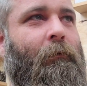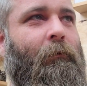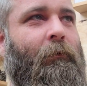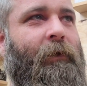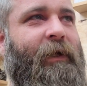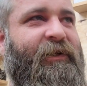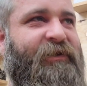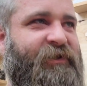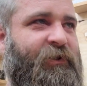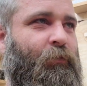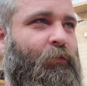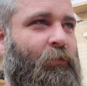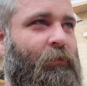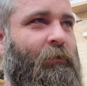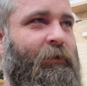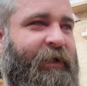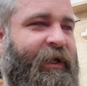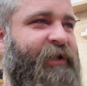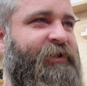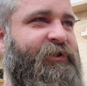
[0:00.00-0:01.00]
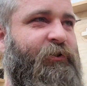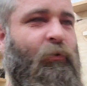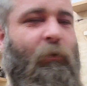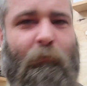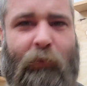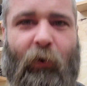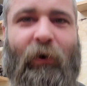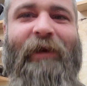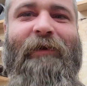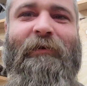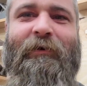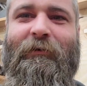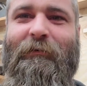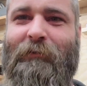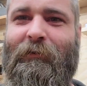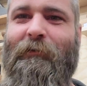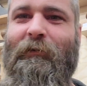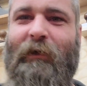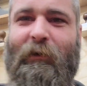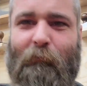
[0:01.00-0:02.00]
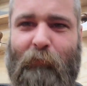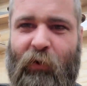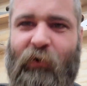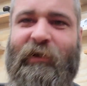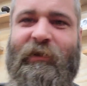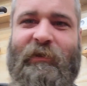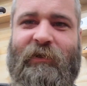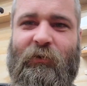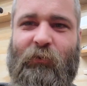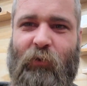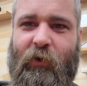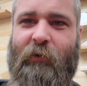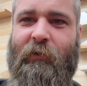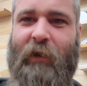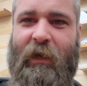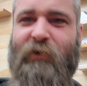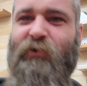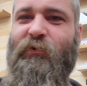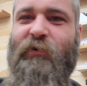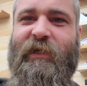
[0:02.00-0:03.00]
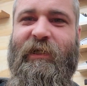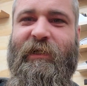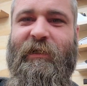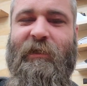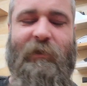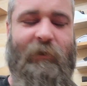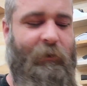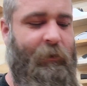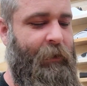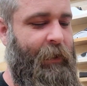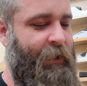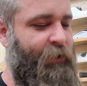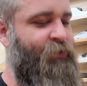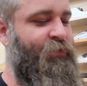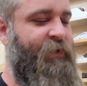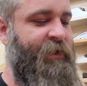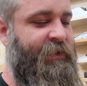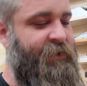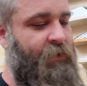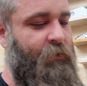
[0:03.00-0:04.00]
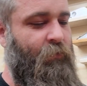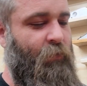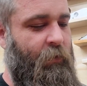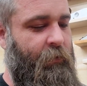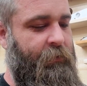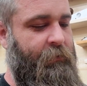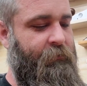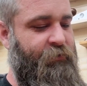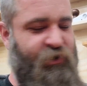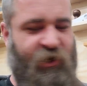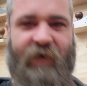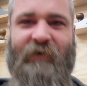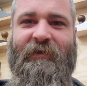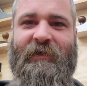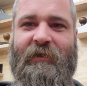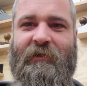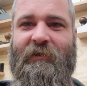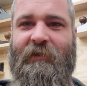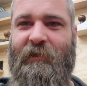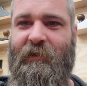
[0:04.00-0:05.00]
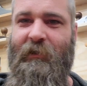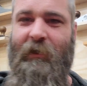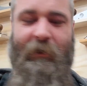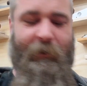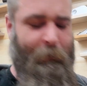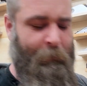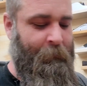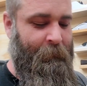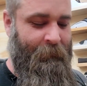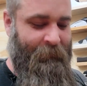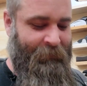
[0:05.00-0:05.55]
gets you a point, and points are worth entries, and entries are worth chances, and